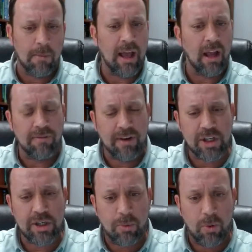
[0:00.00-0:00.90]

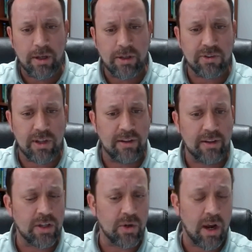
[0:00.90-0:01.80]
elevation points and
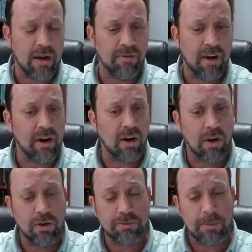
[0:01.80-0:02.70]
then try and find our
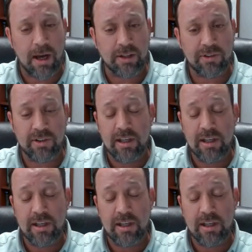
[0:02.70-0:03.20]
low spots,